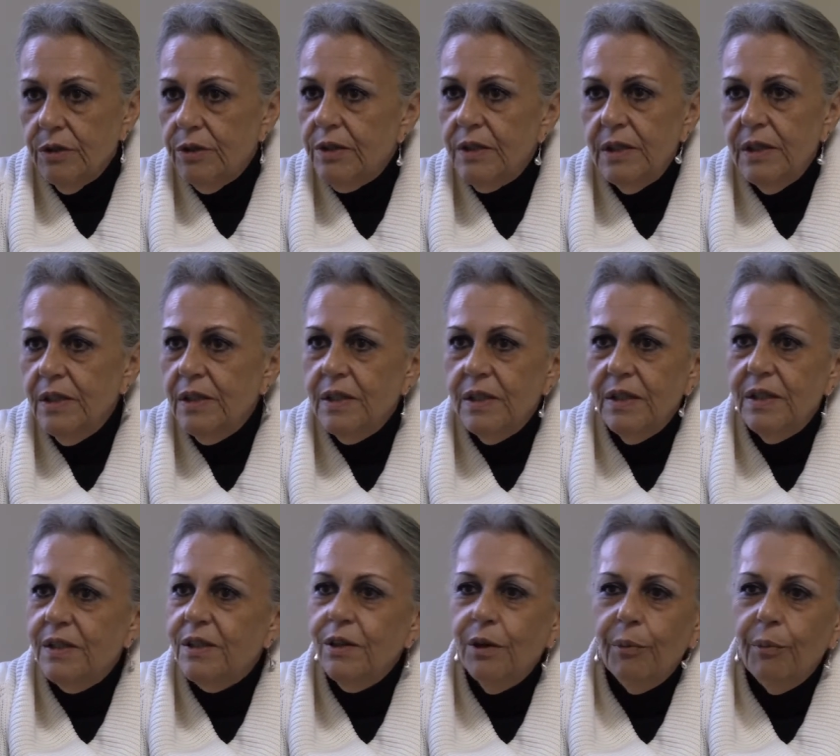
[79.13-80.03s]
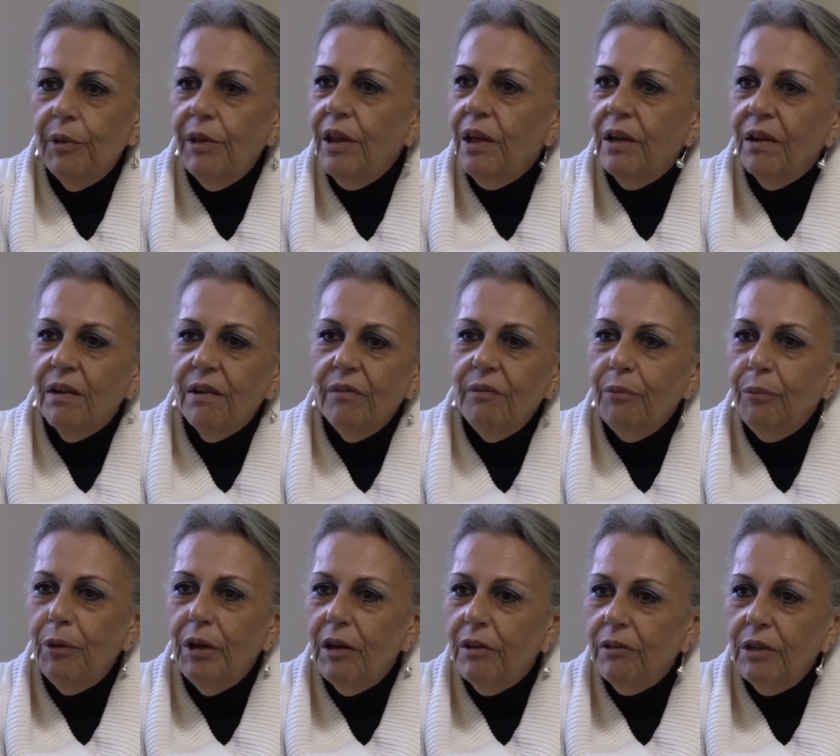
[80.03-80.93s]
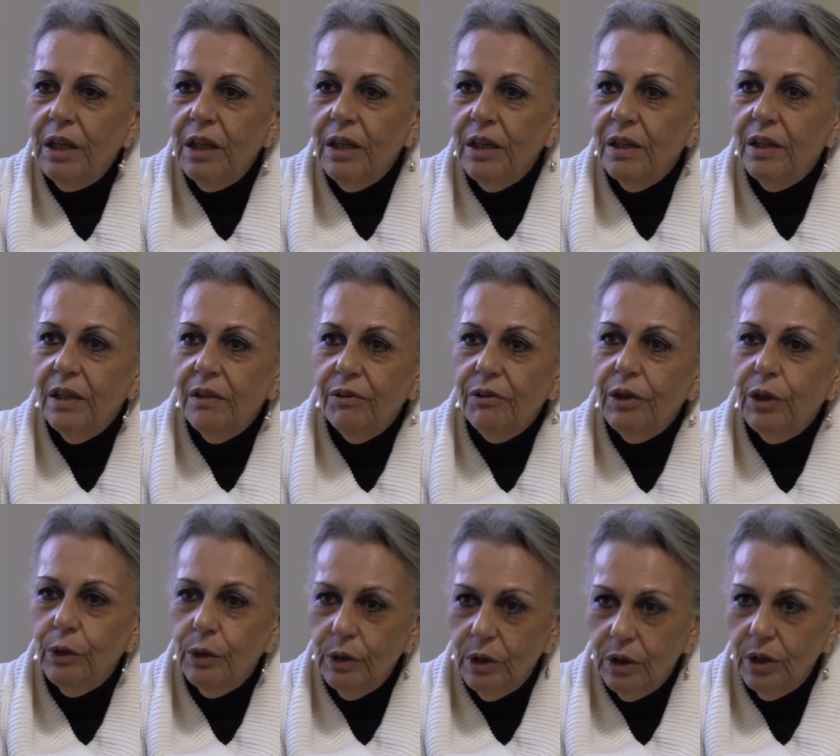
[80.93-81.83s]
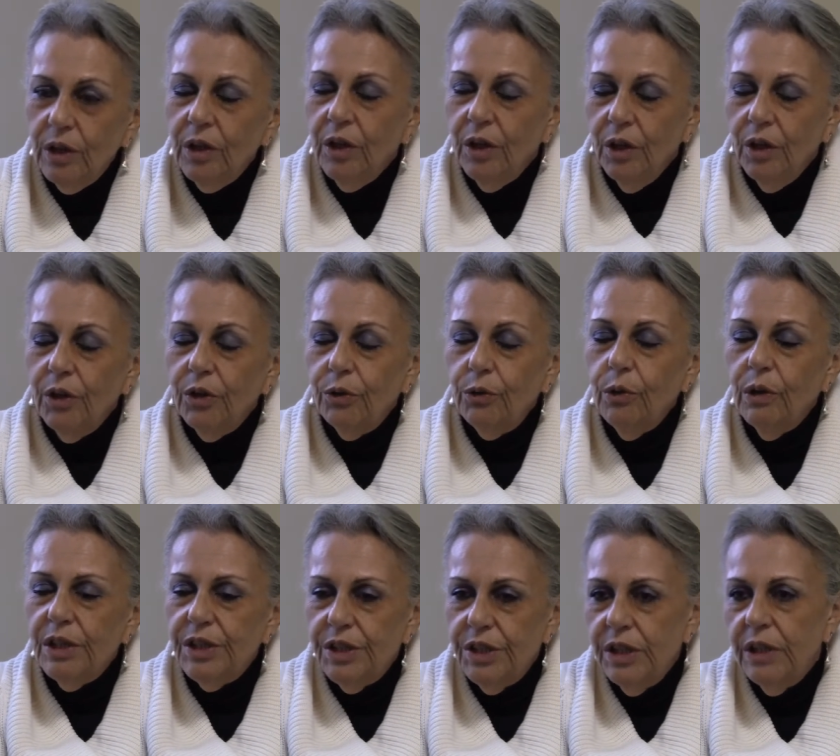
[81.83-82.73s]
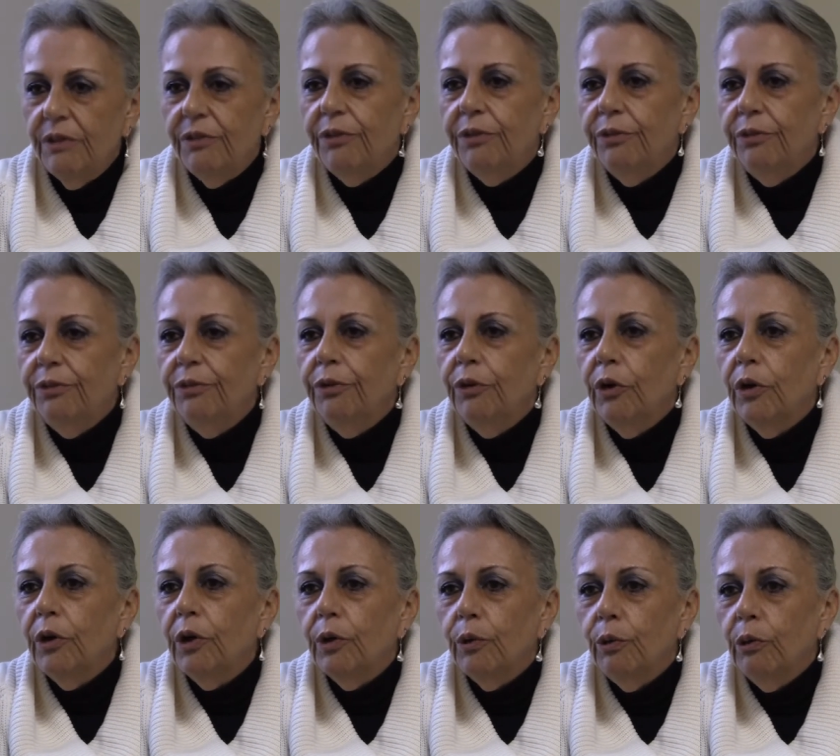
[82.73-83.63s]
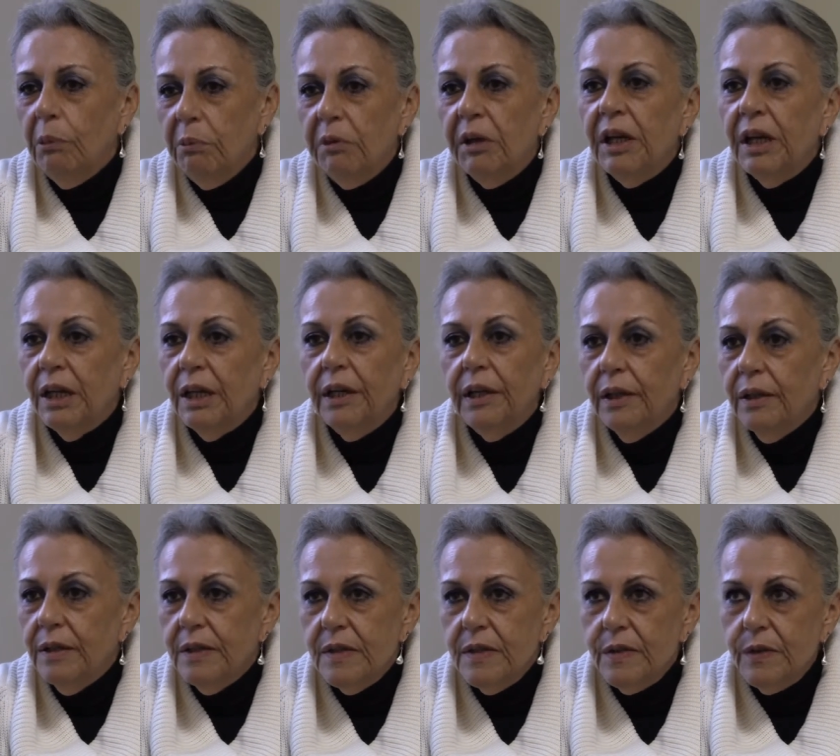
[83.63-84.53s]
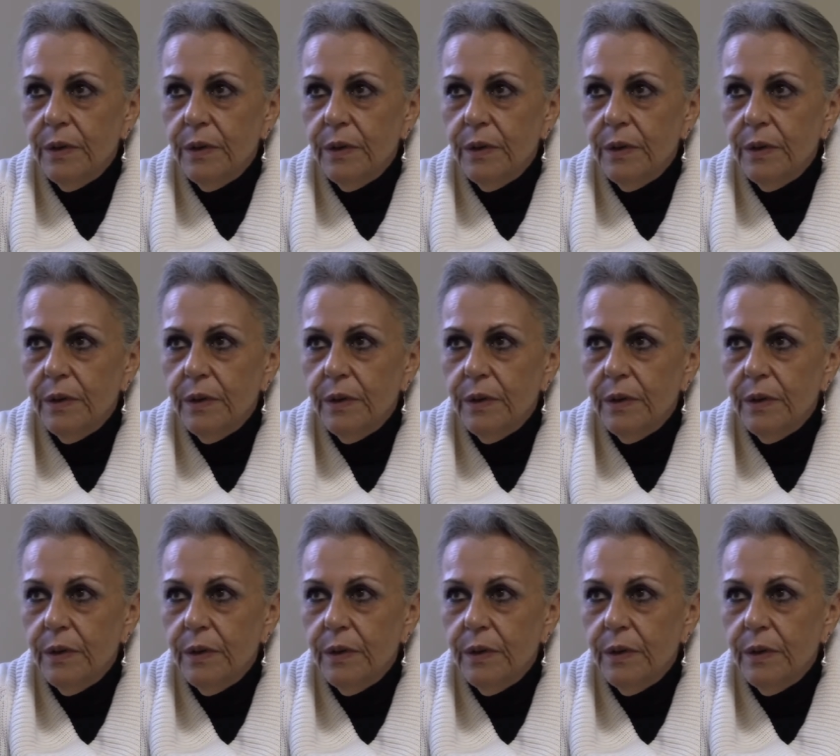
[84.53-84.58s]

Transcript: Justice is something very difficult to achieve for women and girls.